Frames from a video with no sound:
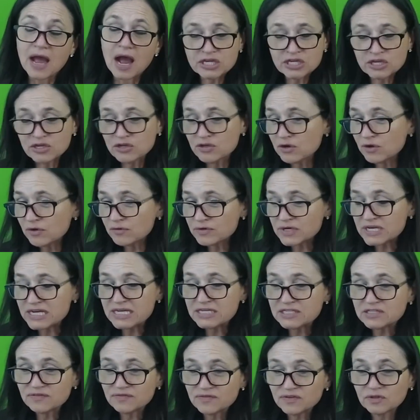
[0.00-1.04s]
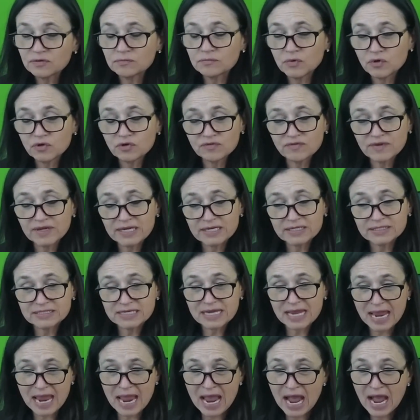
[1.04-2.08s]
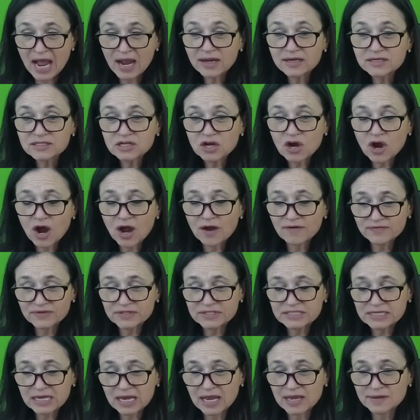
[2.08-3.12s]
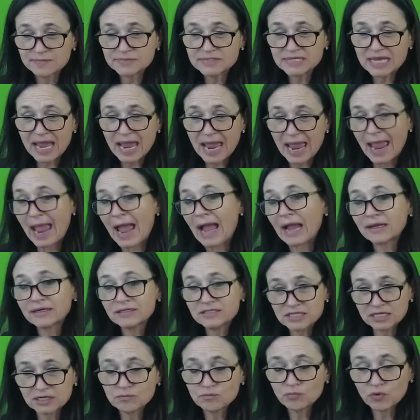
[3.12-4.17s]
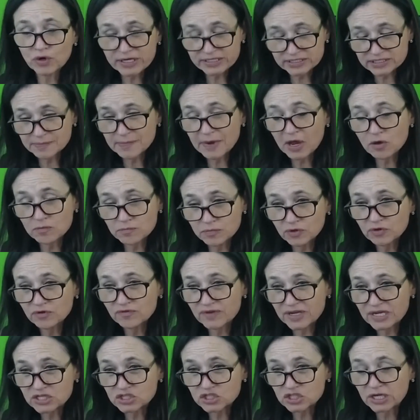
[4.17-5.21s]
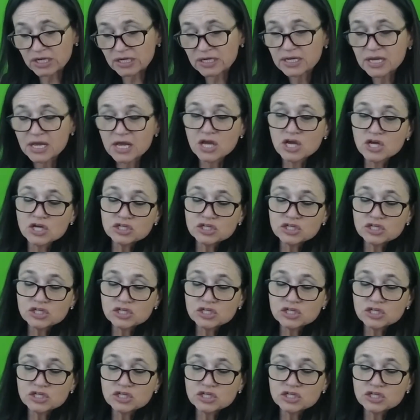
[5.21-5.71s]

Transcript: you don't need to feel motivated to act. Oftentimes, acting brings about motivation.